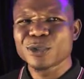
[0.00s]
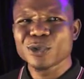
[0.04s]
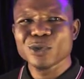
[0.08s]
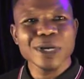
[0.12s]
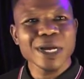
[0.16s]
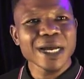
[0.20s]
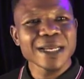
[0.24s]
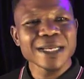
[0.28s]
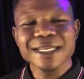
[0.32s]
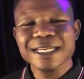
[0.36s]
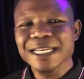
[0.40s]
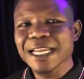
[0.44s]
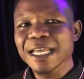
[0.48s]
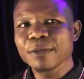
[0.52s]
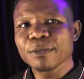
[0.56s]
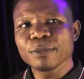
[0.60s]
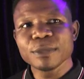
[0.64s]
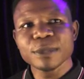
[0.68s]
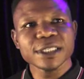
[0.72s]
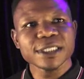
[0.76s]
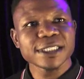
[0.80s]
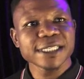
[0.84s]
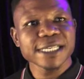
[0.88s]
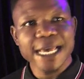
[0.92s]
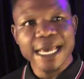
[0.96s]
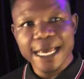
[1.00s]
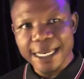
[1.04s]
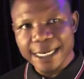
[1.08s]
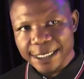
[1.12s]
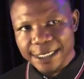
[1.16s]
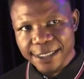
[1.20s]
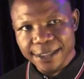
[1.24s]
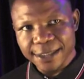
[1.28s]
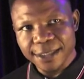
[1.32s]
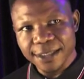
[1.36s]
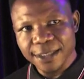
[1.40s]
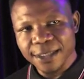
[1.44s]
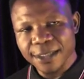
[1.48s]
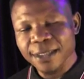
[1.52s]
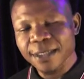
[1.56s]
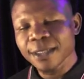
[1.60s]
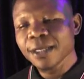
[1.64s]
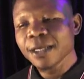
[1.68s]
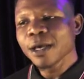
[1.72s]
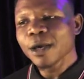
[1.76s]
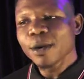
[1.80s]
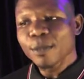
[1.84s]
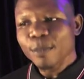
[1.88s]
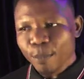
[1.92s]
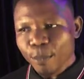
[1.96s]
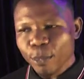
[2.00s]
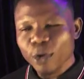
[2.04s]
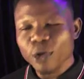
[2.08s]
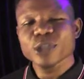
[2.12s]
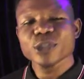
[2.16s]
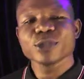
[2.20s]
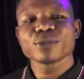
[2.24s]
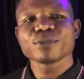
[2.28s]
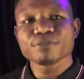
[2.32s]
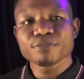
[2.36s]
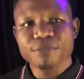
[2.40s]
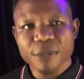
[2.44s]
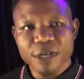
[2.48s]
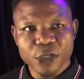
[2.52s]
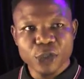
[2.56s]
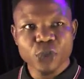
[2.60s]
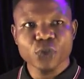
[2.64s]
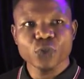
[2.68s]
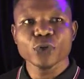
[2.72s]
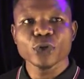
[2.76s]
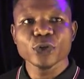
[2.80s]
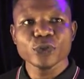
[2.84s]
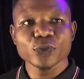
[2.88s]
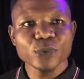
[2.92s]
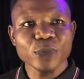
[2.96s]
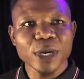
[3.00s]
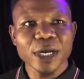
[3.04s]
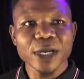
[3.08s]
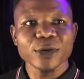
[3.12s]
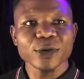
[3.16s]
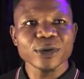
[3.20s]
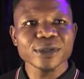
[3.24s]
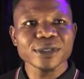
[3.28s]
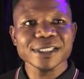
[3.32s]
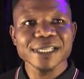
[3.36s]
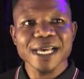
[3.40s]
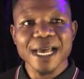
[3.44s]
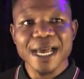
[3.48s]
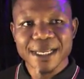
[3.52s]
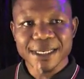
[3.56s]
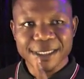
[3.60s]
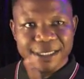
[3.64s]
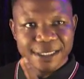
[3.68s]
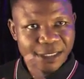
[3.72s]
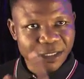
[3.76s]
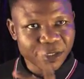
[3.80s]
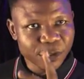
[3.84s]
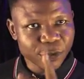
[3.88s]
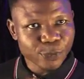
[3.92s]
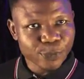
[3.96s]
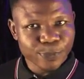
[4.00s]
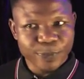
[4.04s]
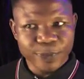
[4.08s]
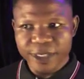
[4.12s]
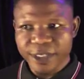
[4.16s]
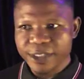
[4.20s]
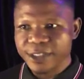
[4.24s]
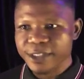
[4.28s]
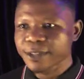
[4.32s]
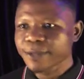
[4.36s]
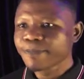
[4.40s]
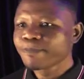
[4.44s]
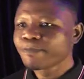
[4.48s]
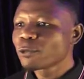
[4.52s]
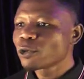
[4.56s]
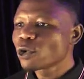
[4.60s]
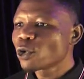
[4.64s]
You can name it anything, but make sure you are not adding space.